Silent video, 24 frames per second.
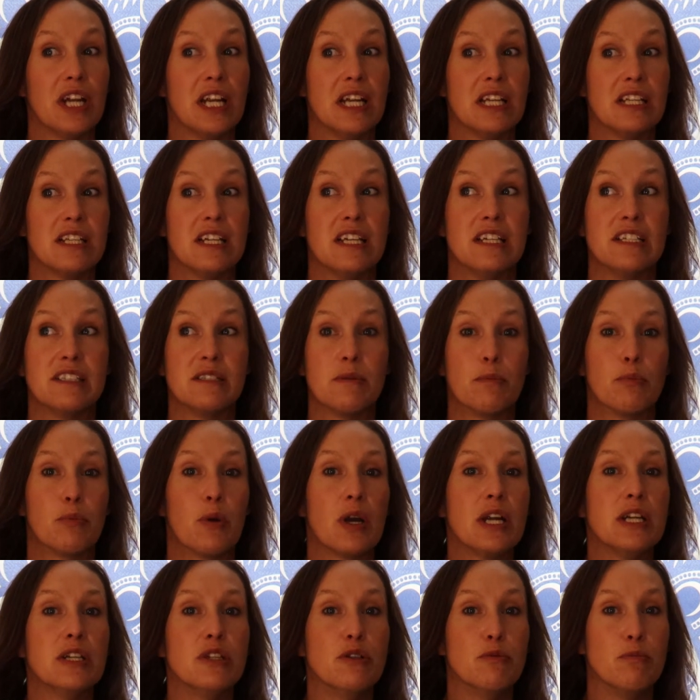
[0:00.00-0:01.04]
It is a
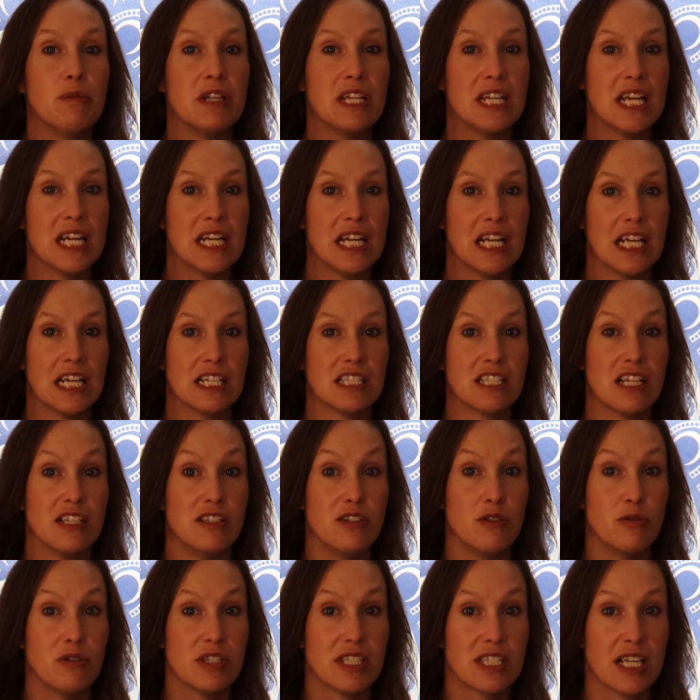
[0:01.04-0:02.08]
bright new beginning. It's a
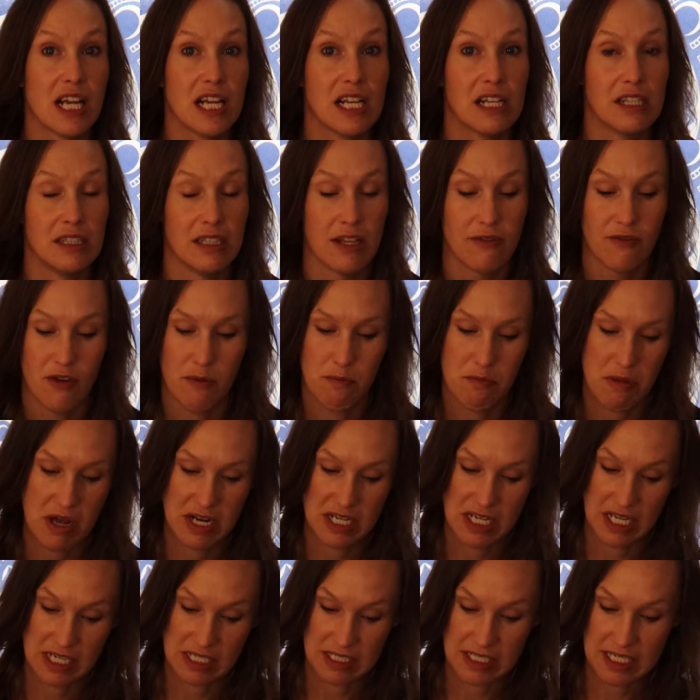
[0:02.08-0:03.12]
new cycle of
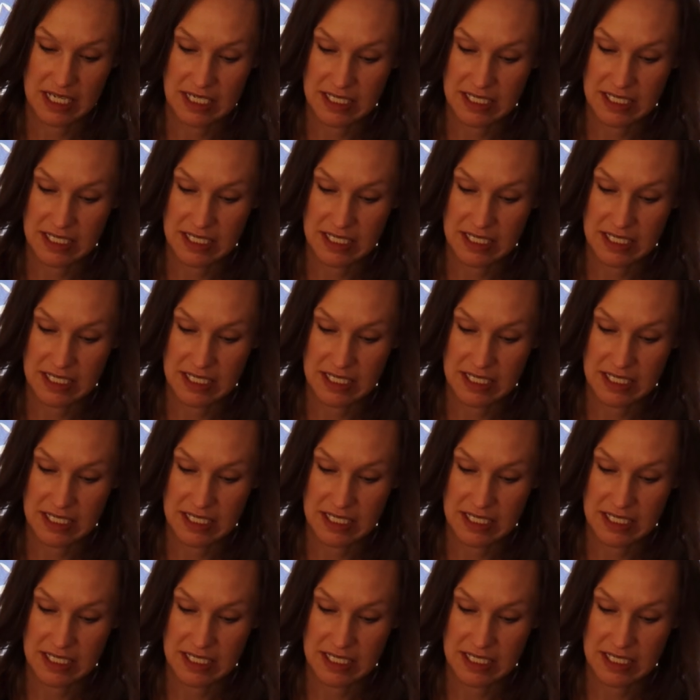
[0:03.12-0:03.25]
abundance.